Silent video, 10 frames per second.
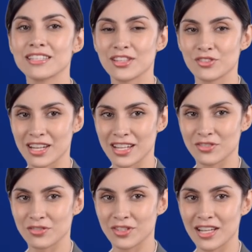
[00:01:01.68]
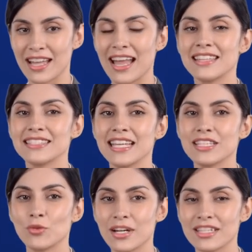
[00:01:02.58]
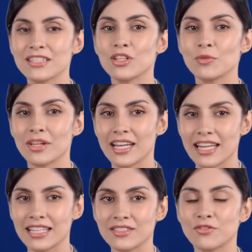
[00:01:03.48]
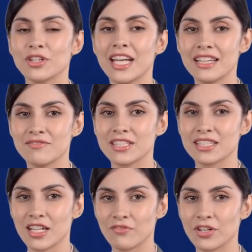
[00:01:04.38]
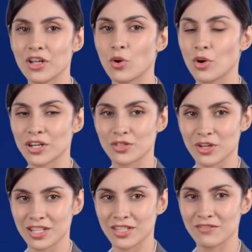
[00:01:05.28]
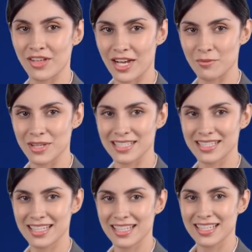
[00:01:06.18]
centralized routing and day 20's Kubernetes for native discovery in orchestrated environments.